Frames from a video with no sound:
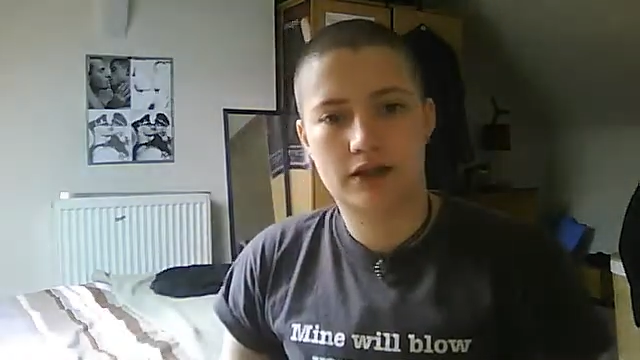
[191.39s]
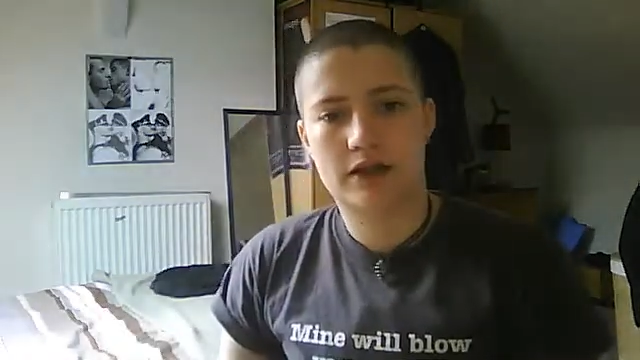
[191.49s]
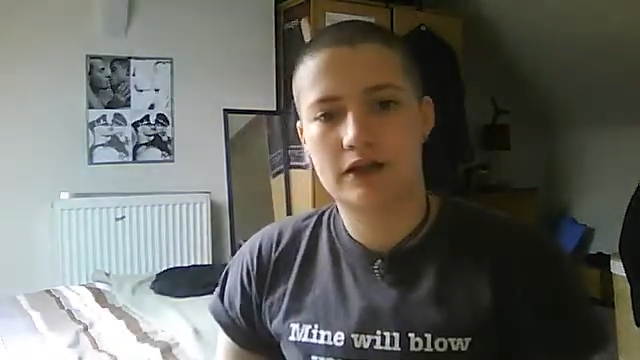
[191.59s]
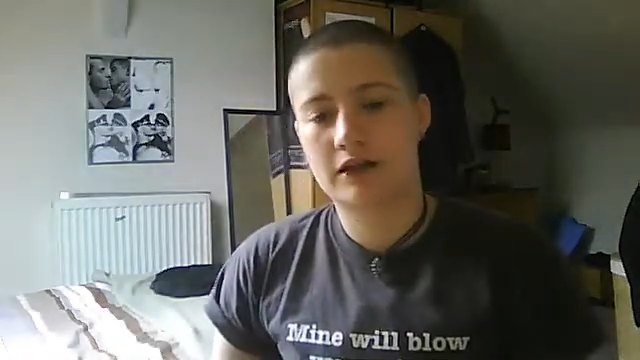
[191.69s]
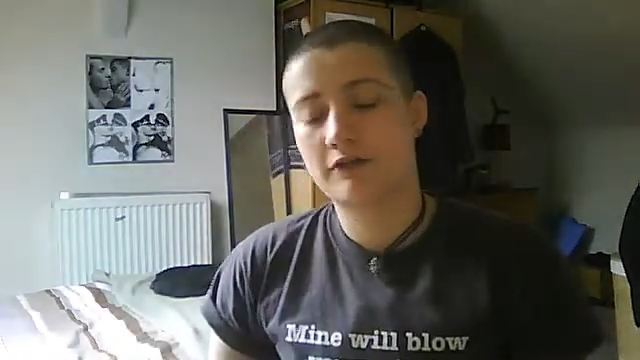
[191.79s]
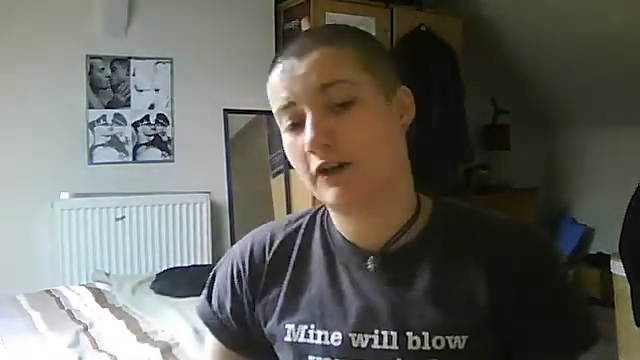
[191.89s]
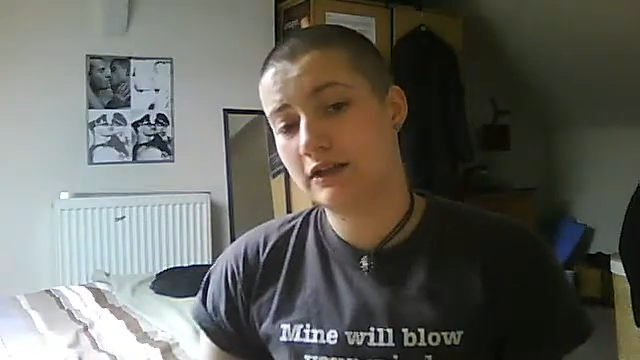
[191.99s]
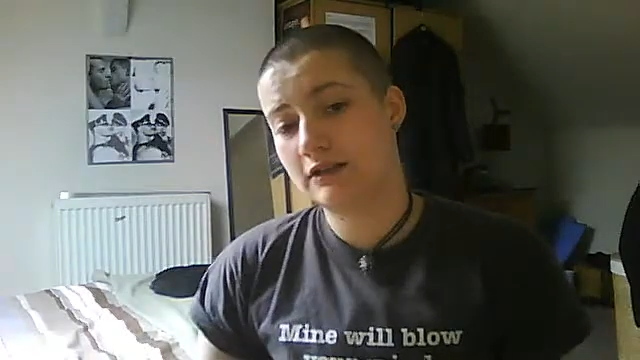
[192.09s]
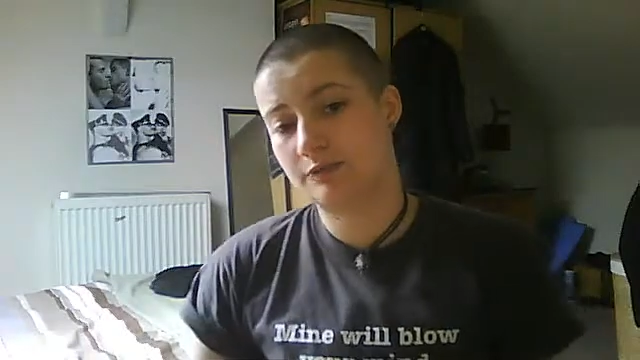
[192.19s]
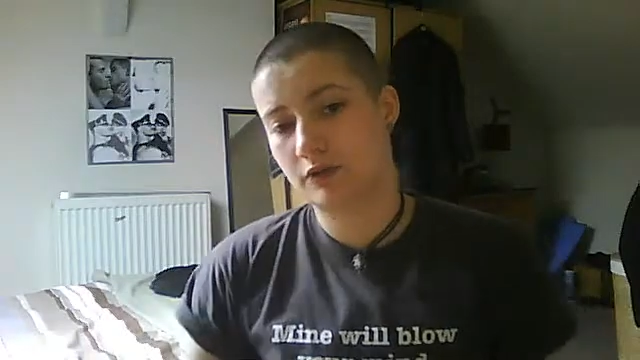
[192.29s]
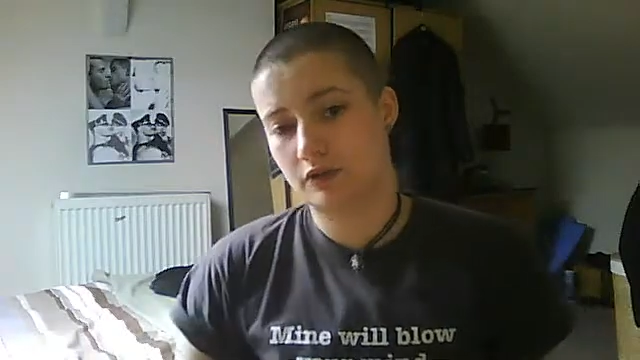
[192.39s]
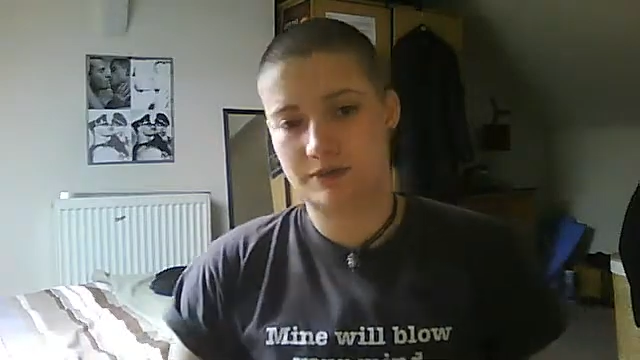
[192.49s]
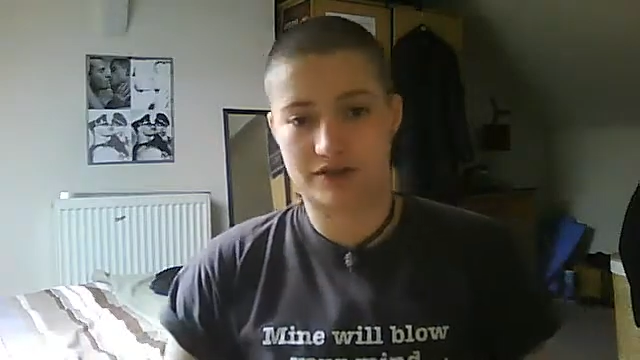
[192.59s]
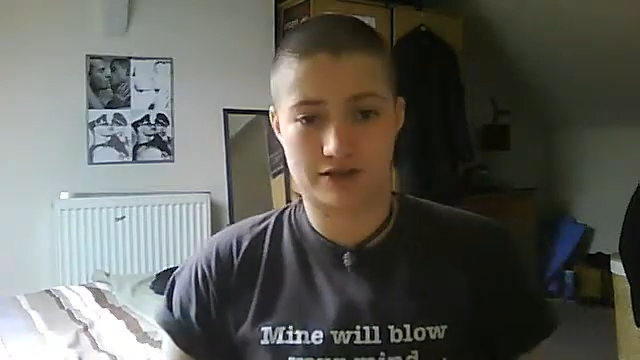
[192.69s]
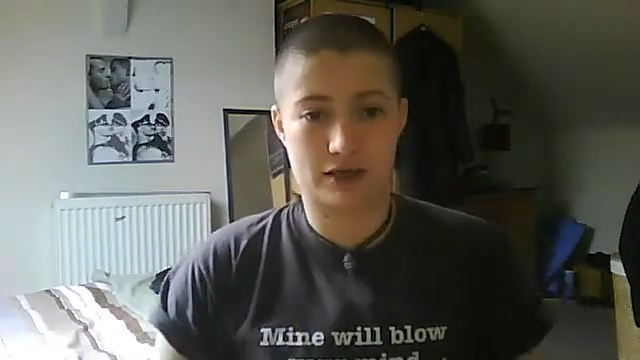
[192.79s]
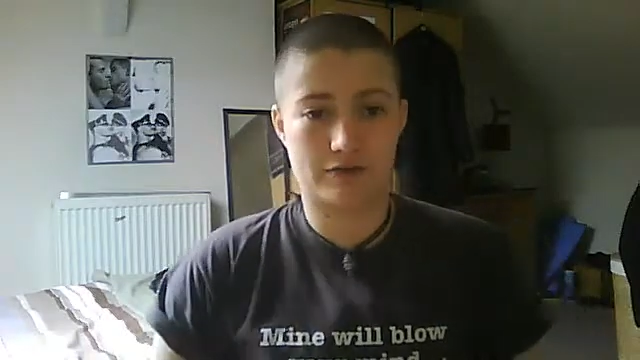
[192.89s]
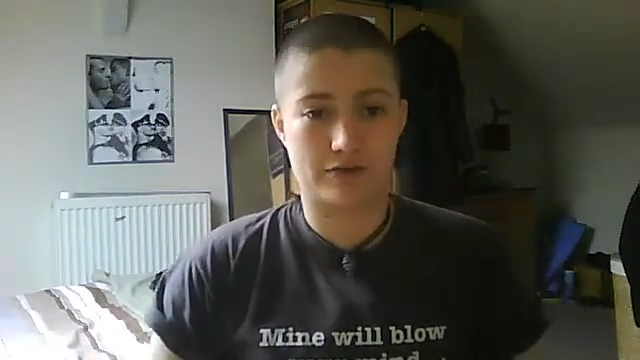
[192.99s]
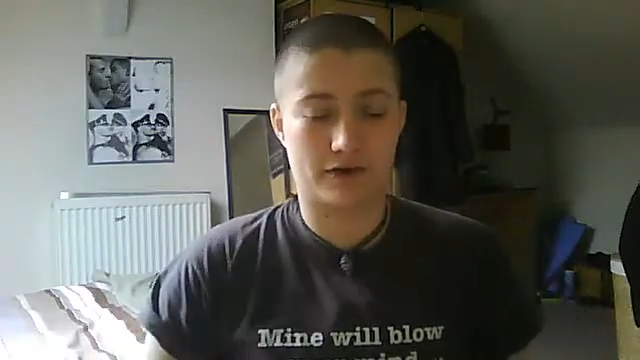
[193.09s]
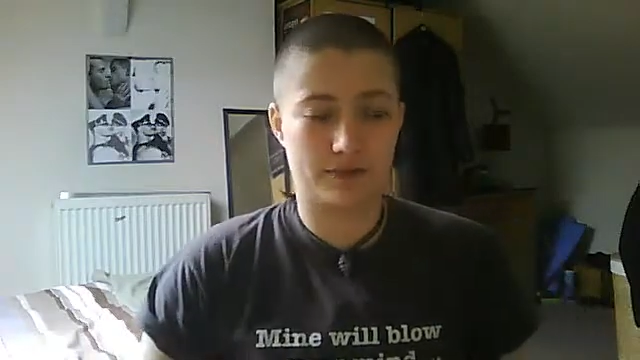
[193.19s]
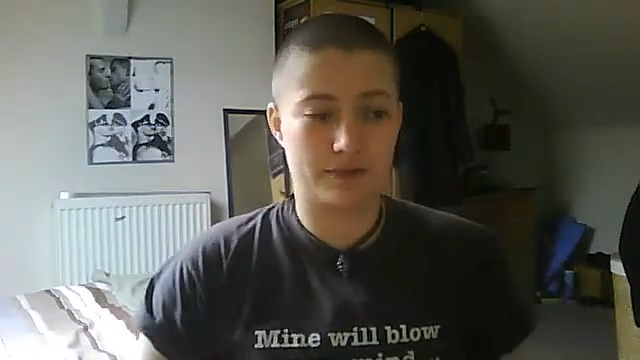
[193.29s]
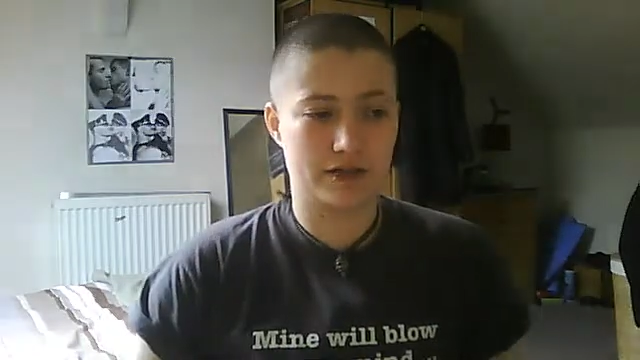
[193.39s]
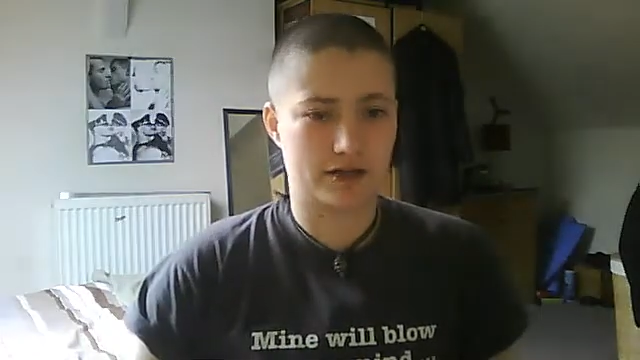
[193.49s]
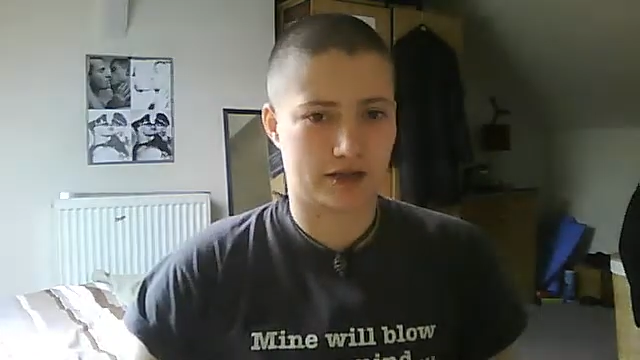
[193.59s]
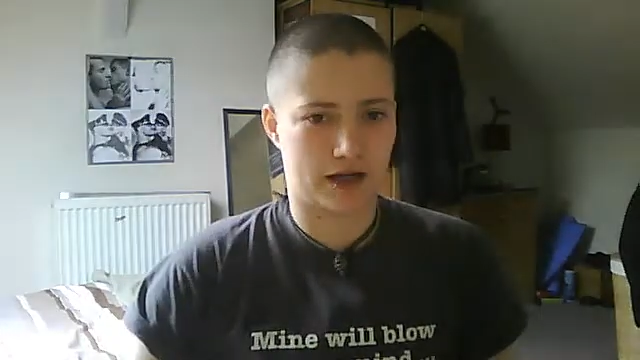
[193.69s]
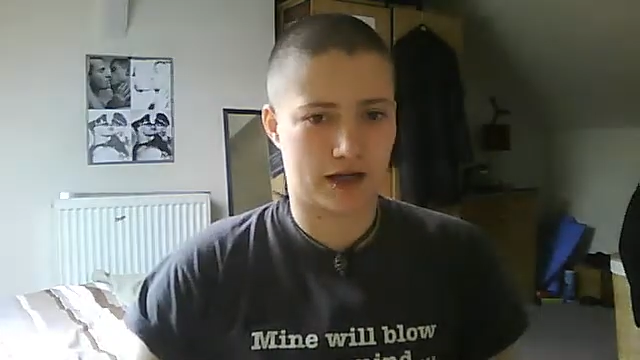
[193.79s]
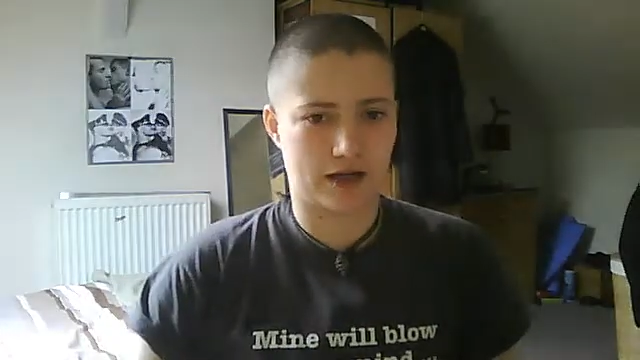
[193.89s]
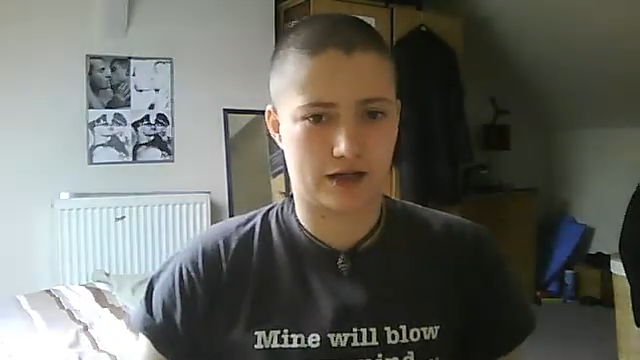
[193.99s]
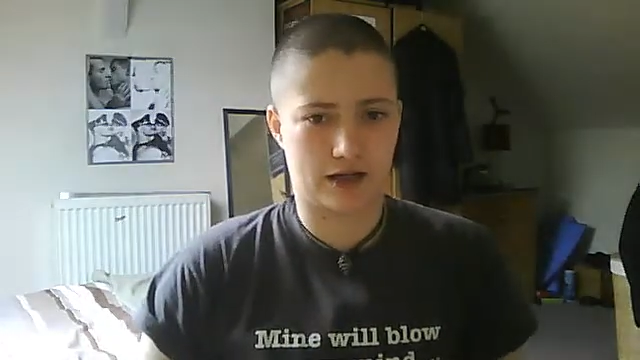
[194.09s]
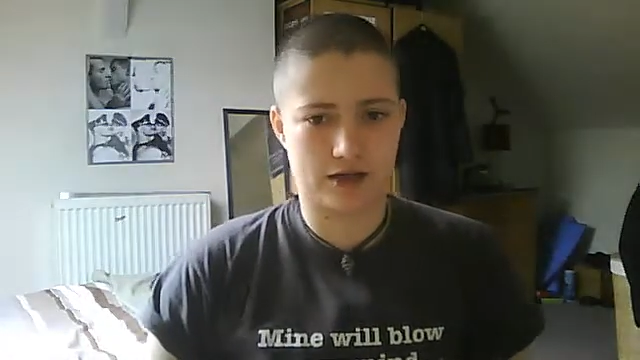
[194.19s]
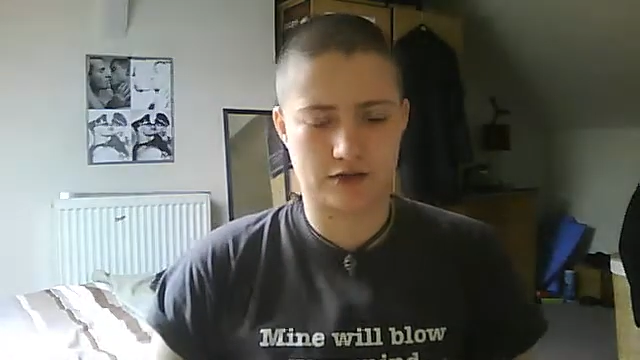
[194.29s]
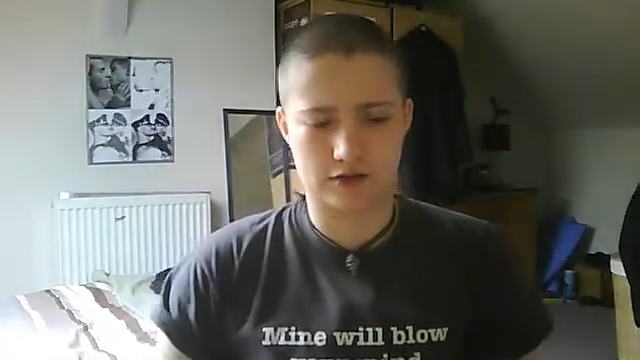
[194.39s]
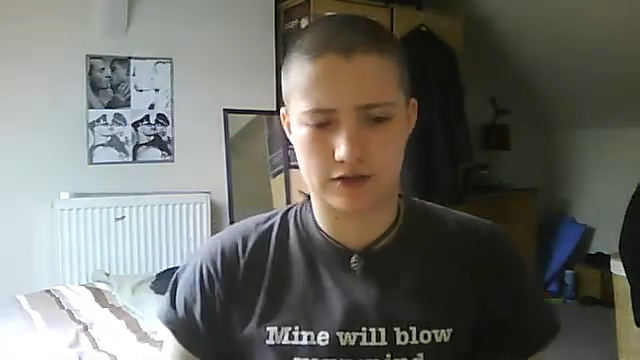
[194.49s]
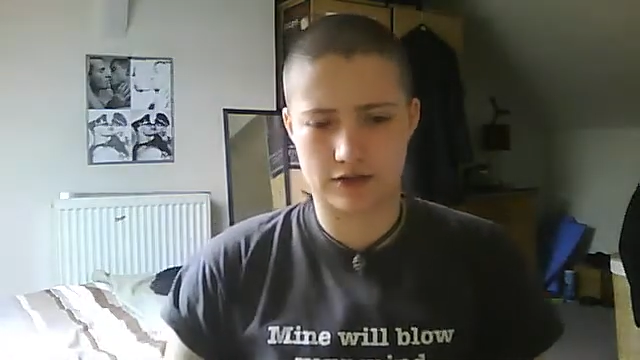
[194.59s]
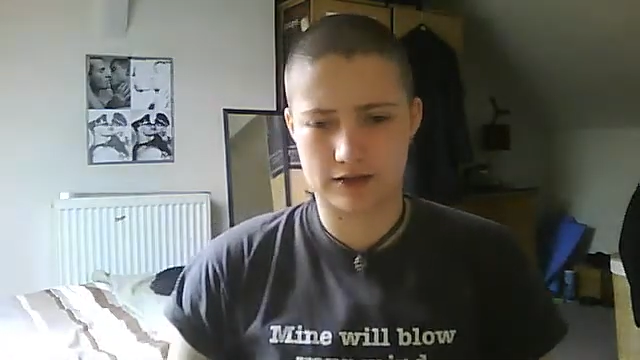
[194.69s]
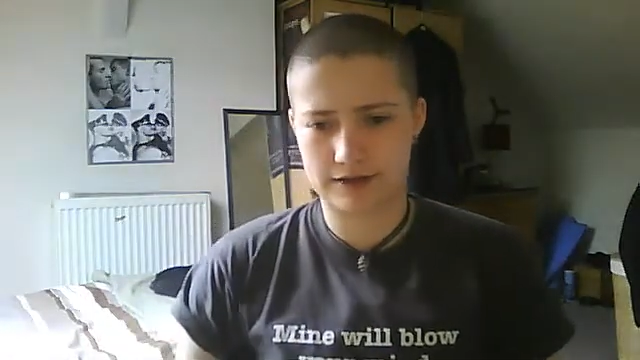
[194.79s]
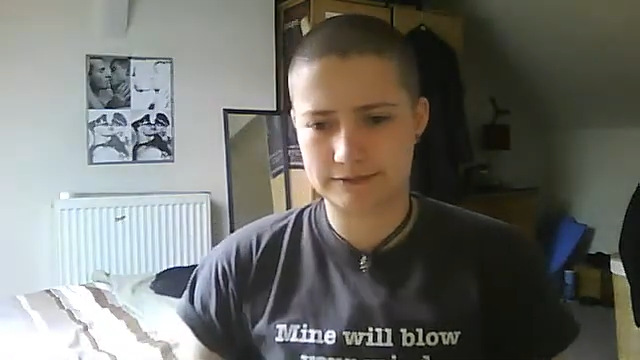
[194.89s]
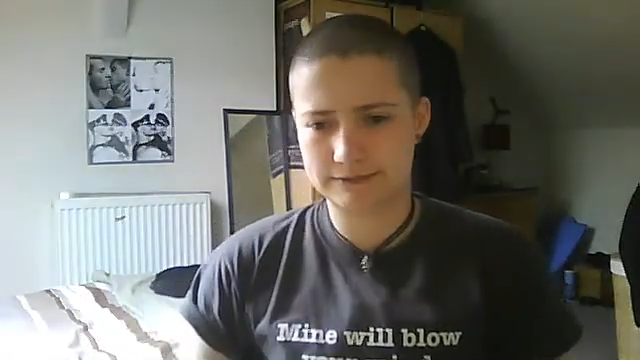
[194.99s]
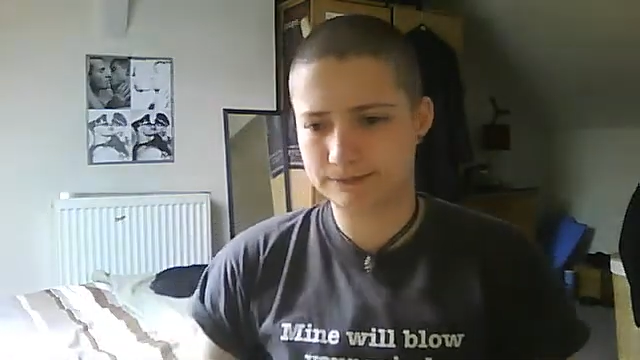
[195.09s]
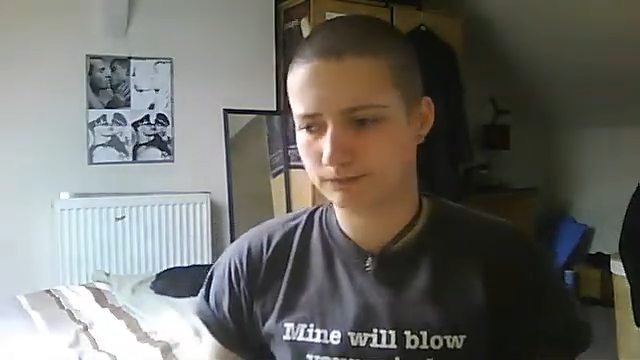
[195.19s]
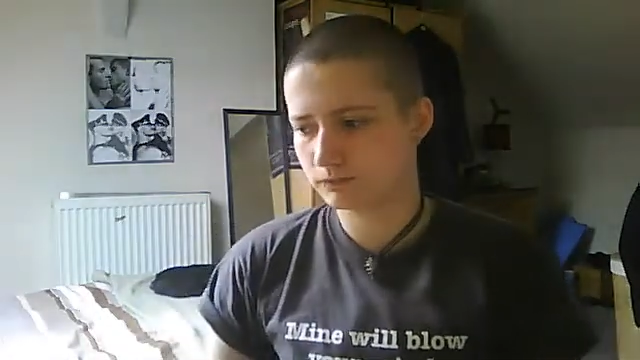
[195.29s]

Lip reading: Like if I need to put them aside for 5 minutes, I can do that now.